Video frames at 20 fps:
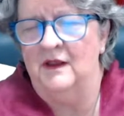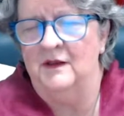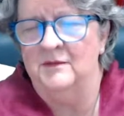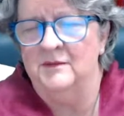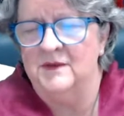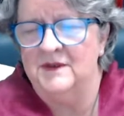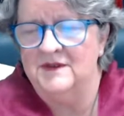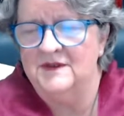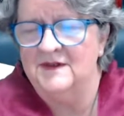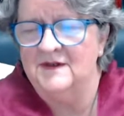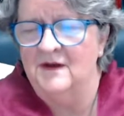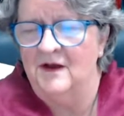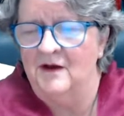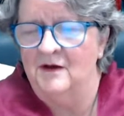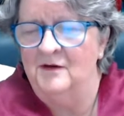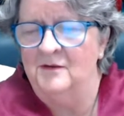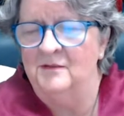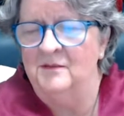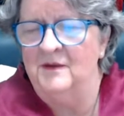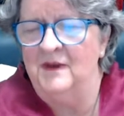and must
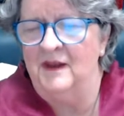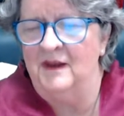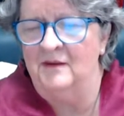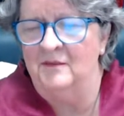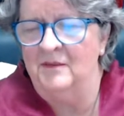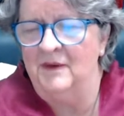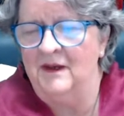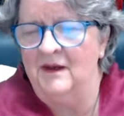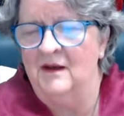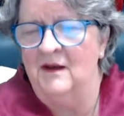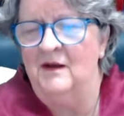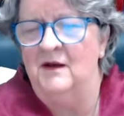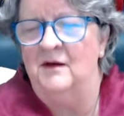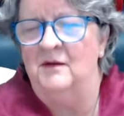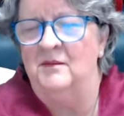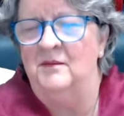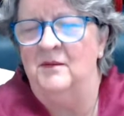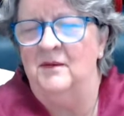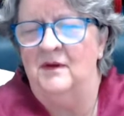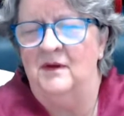come and
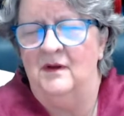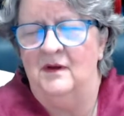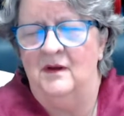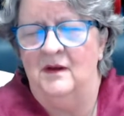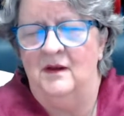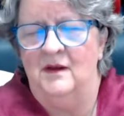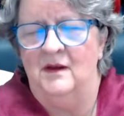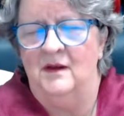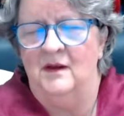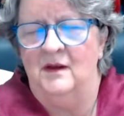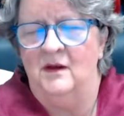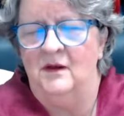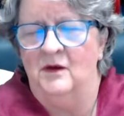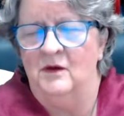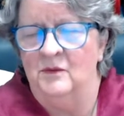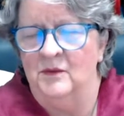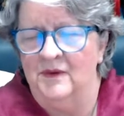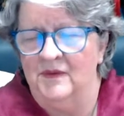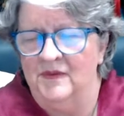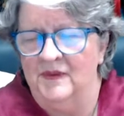become
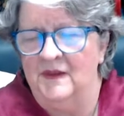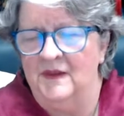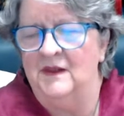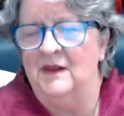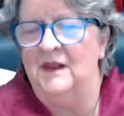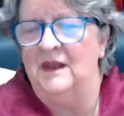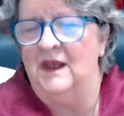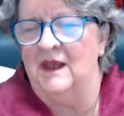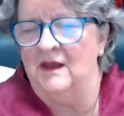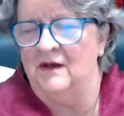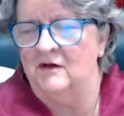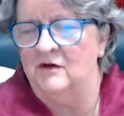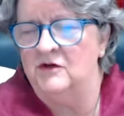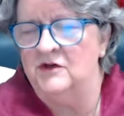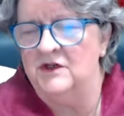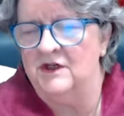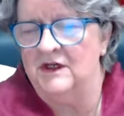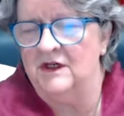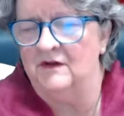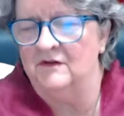within the
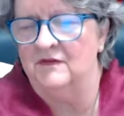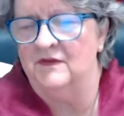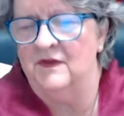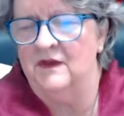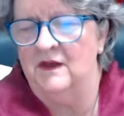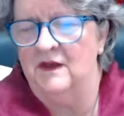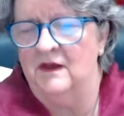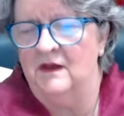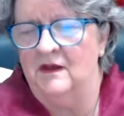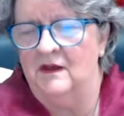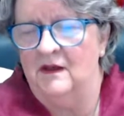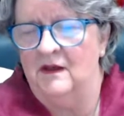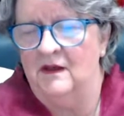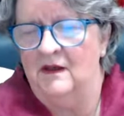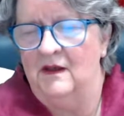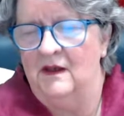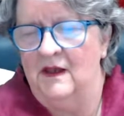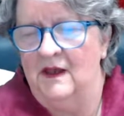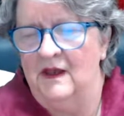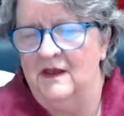energy of the
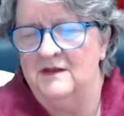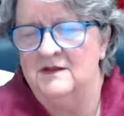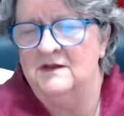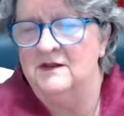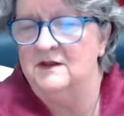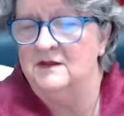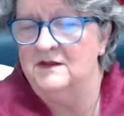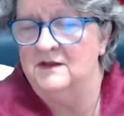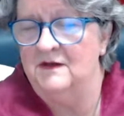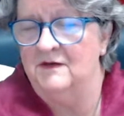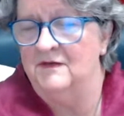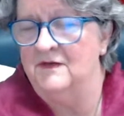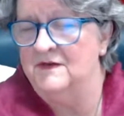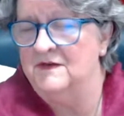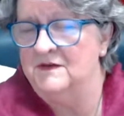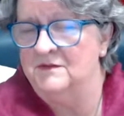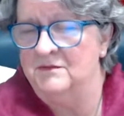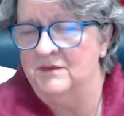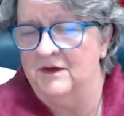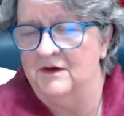essence of the
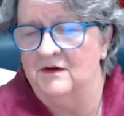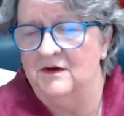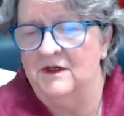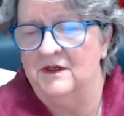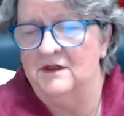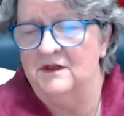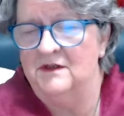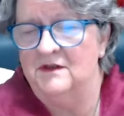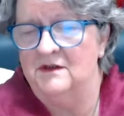Spirit.